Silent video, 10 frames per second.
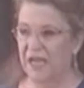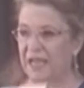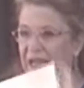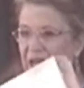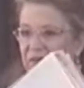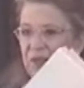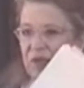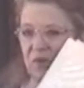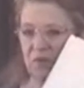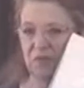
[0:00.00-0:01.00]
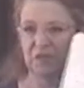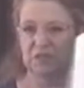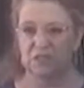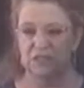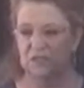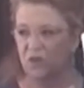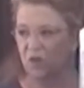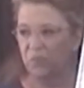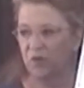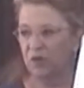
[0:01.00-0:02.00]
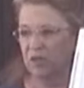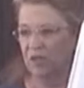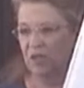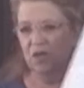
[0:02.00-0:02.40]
I have here this notebook,